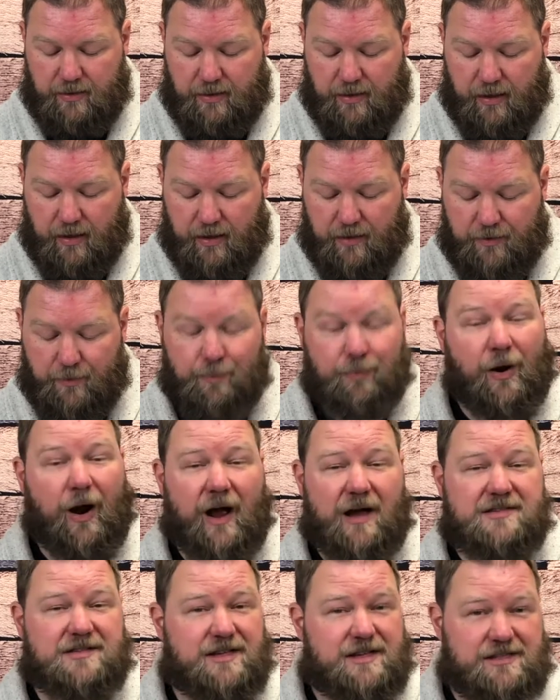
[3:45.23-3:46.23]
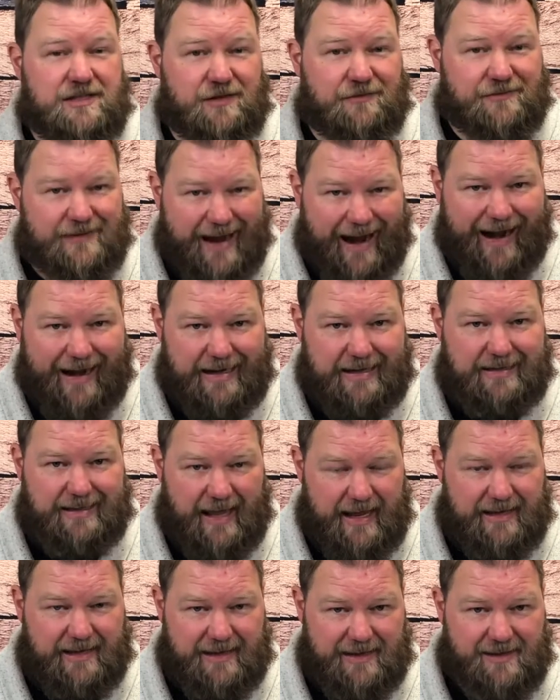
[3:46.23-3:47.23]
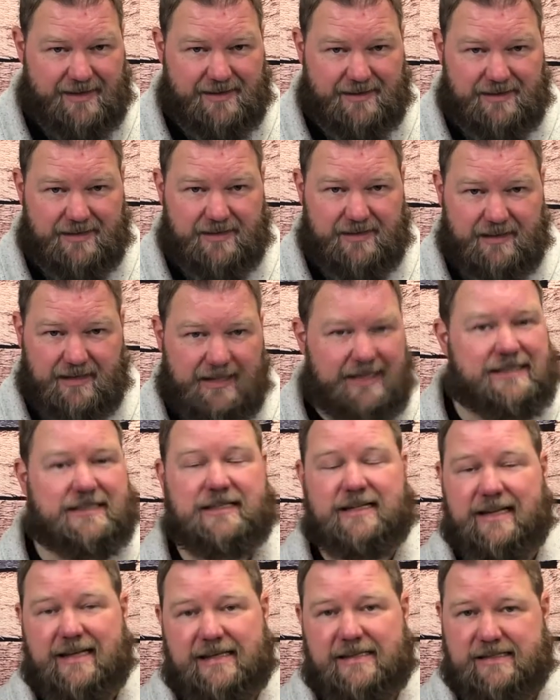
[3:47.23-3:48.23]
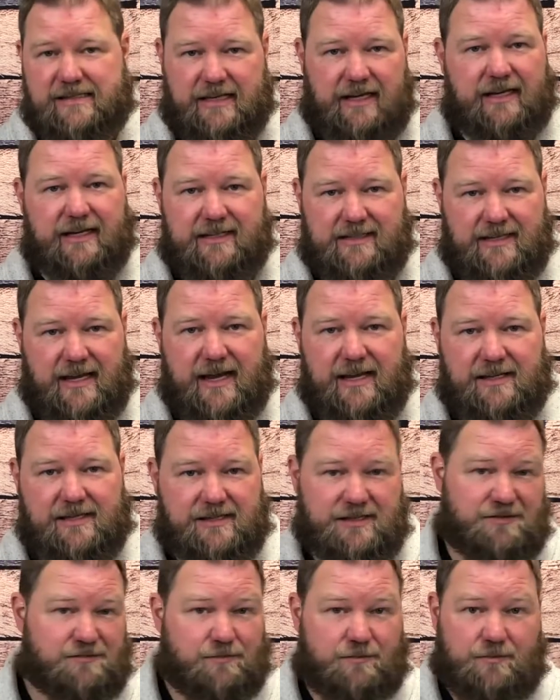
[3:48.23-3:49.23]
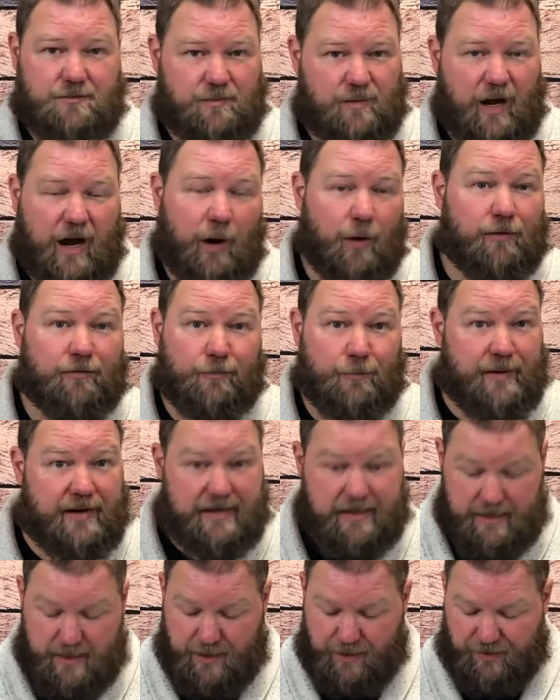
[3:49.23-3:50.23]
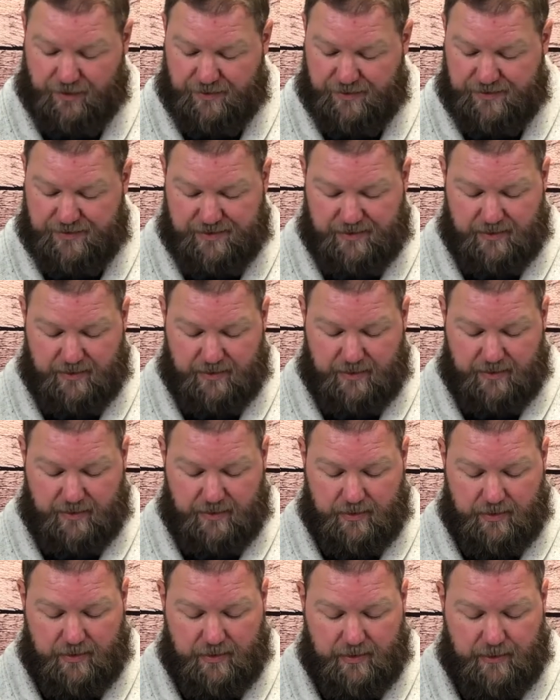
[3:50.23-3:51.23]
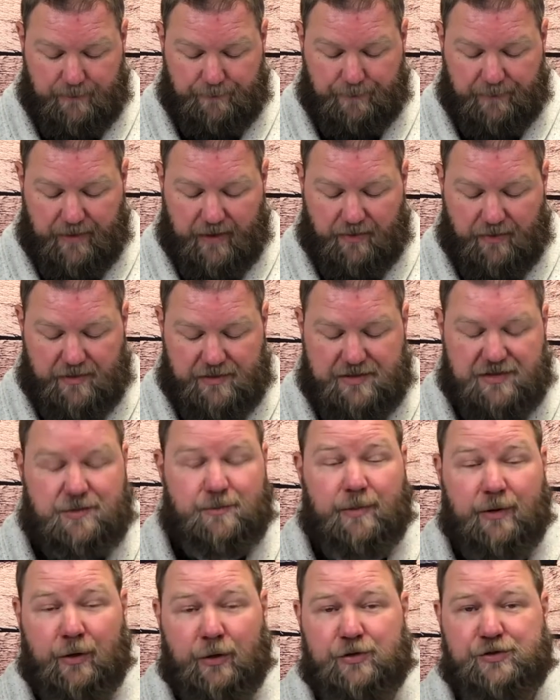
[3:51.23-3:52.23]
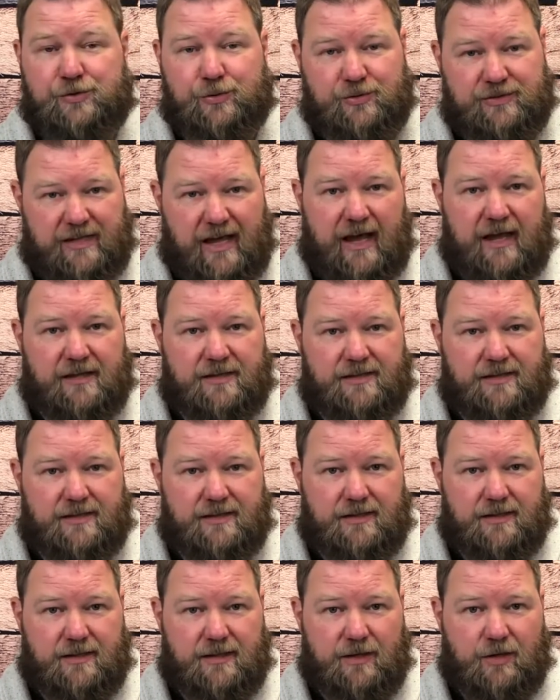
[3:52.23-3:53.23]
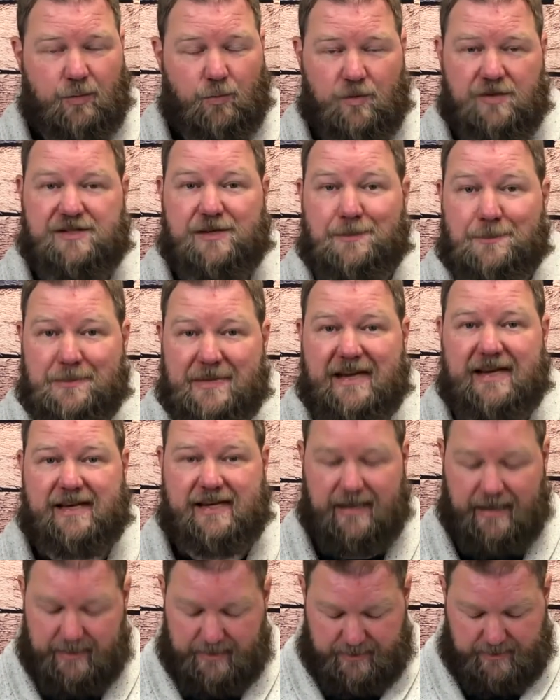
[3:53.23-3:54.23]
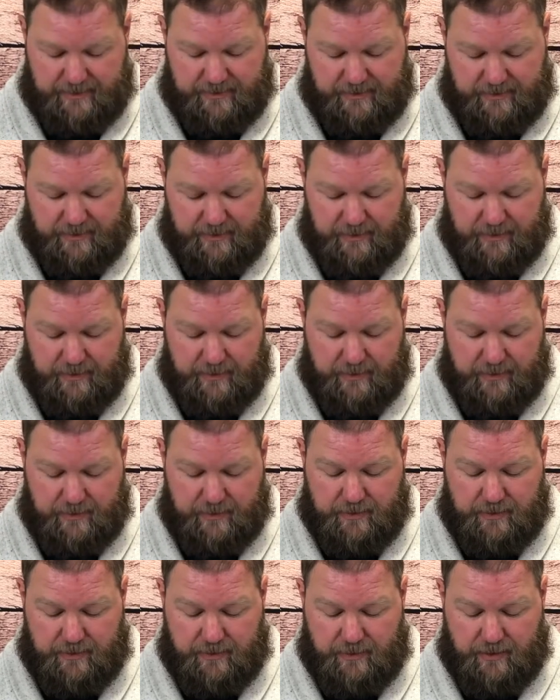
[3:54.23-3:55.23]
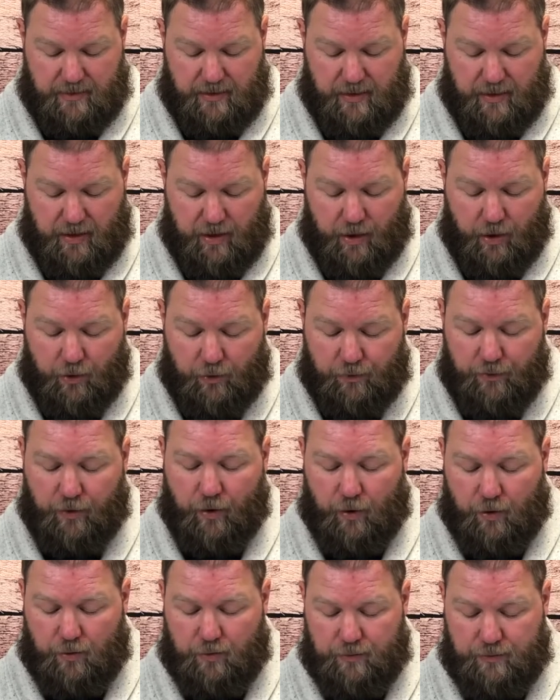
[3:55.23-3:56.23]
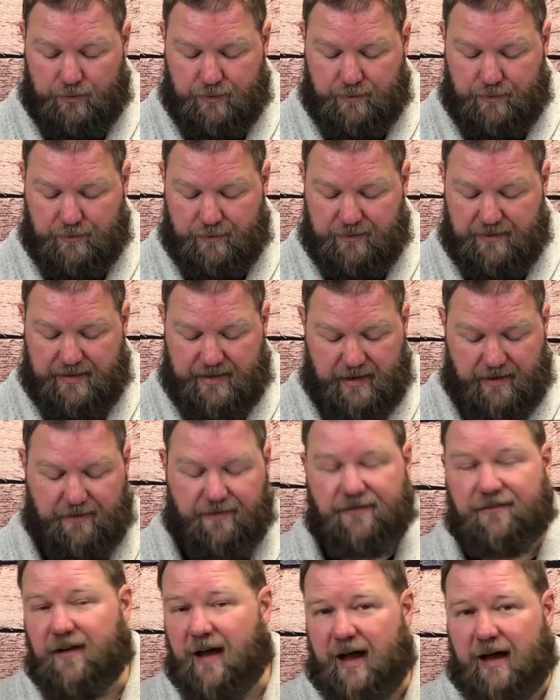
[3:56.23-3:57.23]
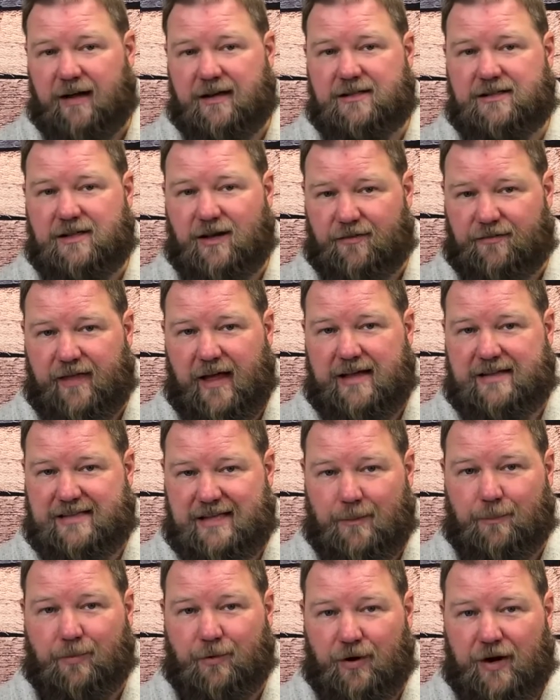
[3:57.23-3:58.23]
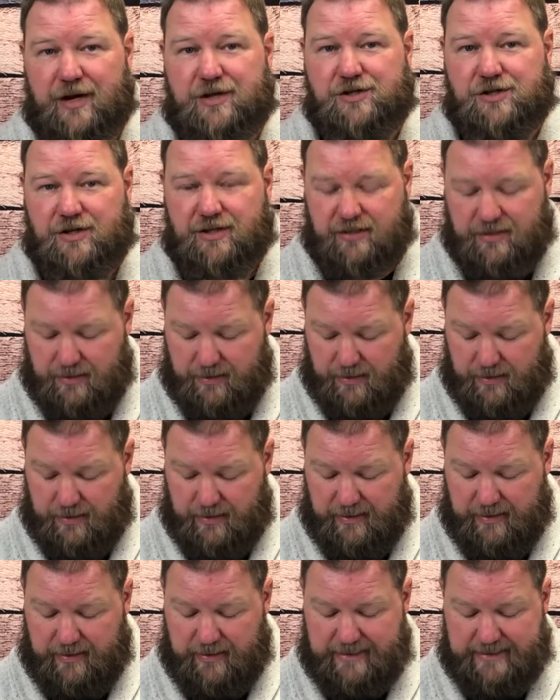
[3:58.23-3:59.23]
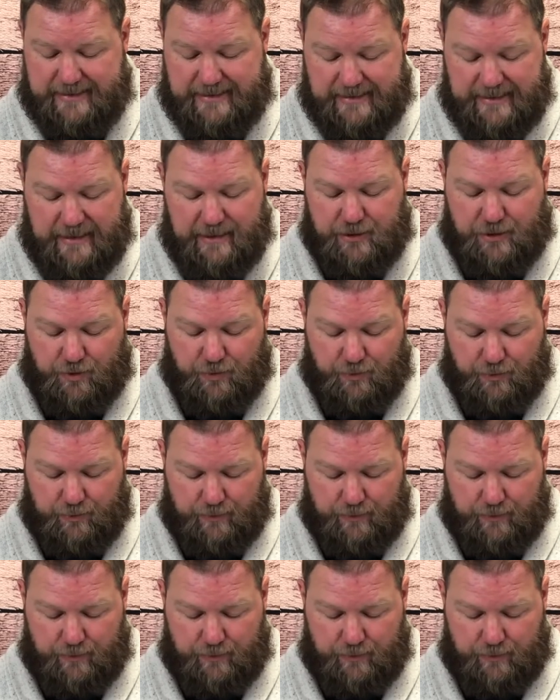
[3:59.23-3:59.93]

uh, the process of dying, that is, isn't instant. It takes however many years. The spiritual death was immediate, although the effects of that separation continue.